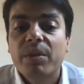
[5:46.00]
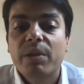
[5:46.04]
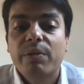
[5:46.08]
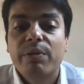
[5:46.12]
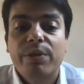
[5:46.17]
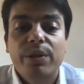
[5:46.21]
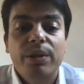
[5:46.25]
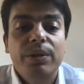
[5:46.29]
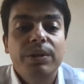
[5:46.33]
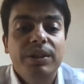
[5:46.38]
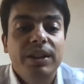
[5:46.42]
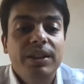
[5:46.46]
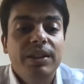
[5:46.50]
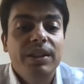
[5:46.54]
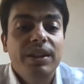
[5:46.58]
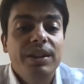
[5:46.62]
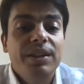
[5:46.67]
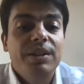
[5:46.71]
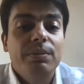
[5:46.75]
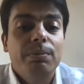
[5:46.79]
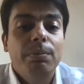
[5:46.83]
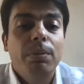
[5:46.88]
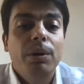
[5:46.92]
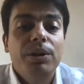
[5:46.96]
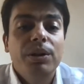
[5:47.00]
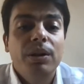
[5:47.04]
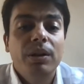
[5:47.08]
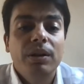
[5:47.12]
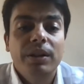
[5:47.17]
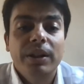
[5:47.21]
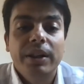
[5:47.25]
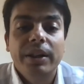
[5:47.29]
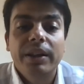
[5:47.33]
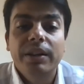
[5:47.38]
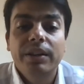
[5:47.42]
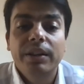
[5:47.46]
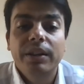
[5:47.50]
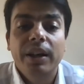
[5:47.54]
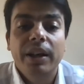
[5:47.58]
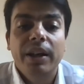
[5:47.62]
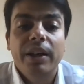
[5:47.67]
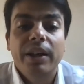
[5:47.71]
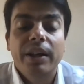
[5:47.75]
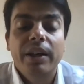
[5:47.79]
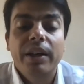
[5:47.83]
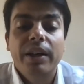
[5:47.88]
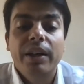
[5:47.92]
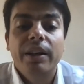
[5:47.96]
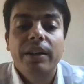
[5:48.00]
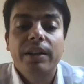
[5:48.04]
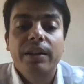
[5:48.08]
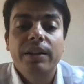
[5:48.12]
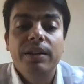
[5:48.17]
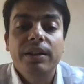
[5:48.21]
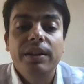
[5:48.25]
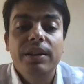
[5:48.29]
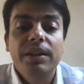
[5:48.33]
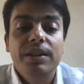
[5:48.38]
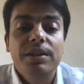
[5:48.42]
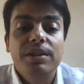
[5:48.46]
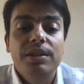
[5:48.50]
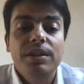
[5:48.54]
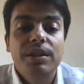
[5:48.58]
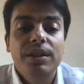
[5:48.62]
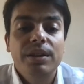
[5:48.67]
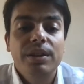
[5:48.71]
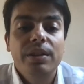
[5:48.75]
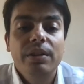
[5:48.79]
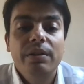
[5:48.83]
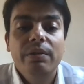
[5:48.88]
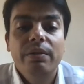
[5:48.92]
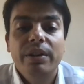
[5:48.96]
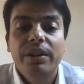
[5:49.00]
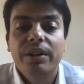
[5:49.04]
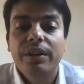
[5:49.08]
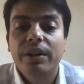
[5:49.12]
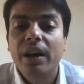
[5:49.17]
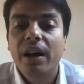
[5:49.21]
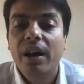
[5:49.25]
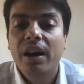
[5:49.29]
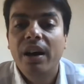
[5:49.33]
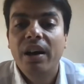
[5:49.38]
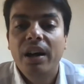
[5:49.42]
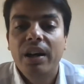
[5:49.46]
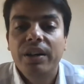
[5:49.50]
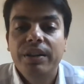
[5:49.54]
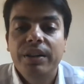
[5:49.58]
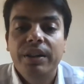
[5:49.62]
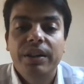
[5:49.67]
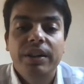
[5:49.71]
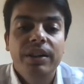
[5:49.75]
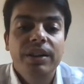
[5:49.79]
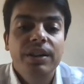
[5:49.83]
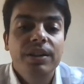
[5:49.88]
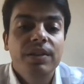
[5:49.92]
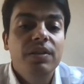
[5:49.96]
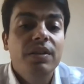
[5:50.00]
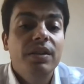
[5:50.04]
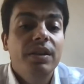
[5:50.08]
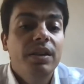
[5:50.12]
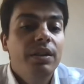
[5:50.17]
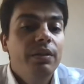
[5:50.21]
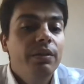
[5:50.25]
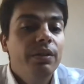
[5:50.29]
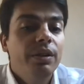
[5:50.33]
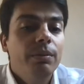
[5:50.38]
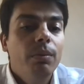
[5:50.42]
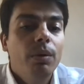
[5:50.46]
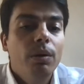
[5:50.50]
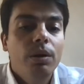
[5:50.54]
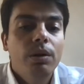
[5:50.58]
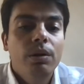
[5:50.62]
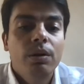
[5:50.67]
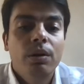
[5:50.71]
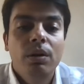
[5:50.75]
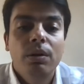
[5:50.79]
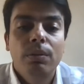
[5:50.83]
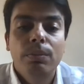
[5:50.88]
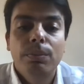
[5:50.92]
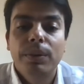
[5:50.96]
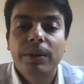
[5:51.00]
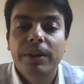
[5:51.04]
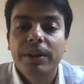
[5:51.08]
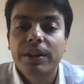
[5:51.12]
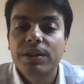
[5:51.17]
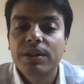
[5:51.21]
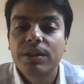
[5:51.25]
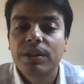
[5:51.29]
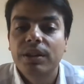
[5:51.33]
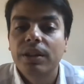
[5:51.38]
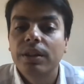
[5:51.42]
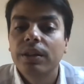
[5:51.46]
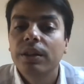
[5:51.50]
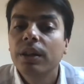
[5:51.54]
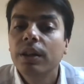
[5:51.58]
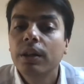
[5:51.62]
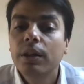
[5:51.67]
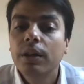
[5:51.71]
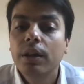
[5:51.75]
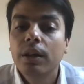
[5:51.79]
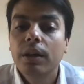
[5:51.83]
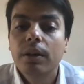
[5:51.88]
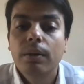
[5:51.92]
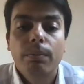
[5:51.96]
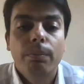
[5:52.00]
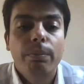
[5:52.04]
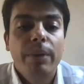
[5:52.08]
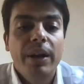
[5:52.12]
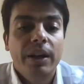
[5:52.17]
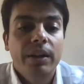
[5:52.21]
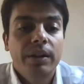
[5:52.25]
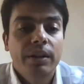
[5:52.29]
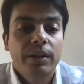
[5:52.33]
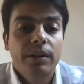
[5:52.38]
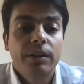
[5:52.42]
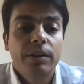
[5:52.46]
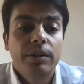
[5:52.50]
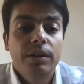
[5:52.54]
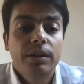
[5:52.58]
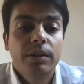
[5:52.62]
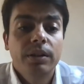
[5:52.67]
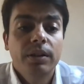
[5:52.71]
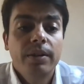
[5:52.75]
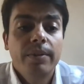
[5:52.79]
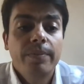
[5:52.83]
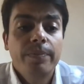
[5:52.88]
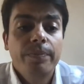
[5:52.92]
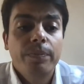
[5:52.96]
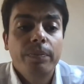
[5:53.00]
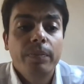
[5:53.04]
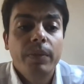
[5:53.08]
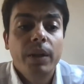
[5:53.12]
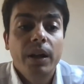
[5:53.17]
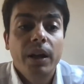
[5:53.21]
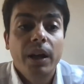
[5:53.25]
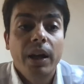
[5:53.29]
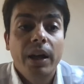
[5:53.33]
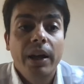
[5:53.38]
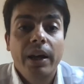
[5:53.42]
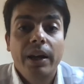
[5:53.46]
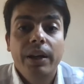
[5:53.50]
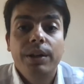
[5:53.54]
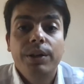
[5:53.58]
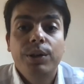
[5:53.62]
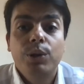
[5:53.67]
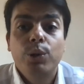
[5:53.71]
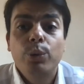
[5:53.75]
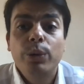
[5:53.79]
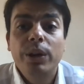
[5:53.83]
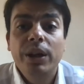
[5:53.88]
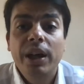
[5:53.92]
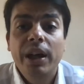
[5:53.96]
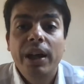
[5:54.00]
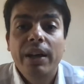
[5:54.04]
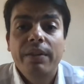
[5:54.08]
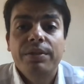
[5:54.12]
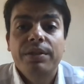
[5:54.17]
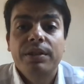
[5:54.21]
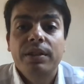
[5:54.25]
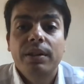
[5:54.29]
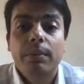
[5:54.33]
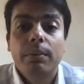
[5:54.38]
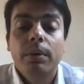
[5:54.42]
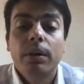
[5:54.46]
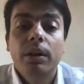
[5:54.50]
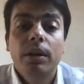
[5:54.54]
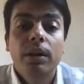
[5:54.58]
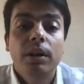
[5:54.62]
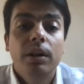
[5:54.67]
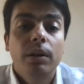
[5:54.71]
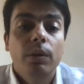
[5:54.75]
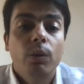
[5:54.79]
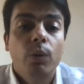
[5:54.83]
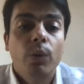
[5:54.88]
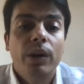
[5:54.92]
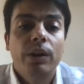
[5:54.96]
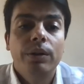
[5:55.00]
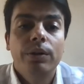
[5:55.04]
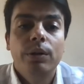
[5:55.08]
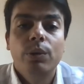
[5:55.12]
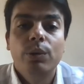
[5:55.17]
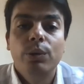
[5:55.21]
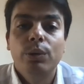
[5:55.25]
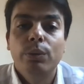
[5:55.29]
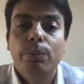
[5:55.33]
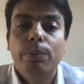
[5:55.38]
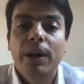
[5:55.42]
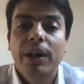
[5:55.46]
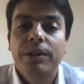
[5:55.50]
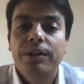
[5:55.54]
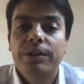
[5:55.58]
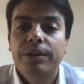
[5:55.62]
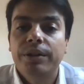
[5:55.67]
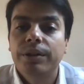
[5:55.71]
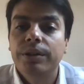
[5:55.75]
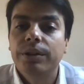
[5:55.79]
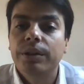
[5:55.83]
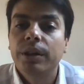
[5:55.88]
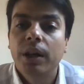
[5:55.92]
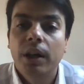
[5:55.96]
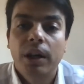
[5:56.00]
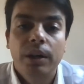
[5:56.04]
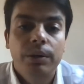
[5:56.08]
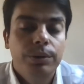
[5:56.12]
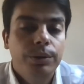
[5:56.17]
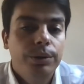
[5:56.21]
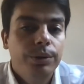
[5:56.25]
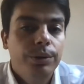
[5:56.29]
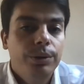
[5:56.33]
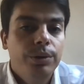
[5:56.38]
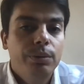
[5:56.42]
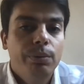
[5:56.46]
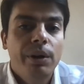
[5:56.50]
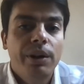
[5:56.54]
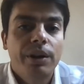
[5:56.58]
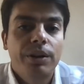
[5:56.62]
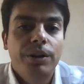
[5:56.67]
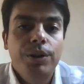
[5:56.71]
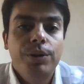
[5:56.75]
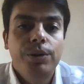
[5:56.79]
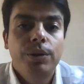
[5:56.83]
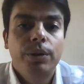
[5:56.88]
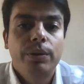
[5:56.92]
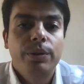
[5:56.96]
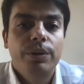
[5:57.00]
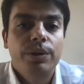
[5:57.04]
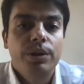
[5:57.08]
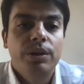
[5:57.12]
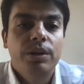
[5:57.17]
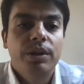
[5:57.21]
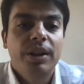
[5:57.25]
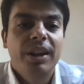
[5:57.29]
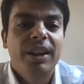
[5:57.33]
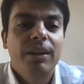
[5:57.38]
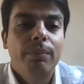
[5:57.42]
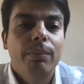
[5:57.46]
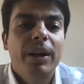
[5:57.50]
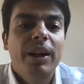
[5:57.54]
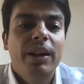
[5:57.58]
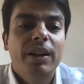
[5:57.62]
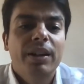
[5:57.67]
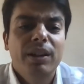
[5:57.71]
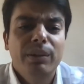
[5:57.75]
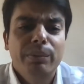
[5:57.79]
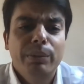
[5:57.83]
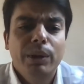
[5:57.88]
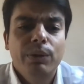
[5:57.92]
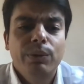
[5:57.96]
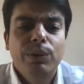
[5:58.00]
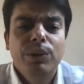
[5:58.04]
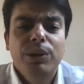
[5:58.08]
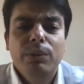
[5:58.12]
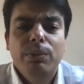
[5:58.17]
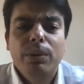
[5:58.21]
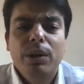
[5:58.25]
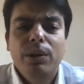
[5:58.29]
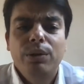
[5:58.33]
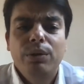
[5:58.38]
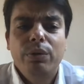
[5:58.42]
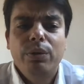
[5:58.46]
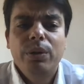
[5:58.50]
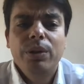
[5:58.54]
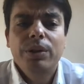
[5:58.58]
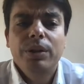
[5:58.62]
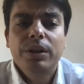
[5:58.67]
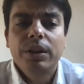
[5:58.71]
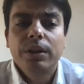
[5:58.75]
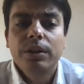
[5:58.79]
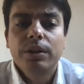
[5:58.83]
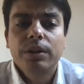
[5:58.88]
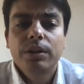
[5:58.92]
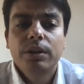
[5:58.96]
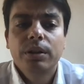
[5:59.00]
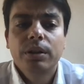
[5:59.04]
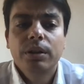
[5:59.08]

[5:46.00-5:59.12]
frontend is bottleneck, and it's even harder, it's even more complex than backend. And we have some well-known pattern how to use microservices in backend, but what about frontend?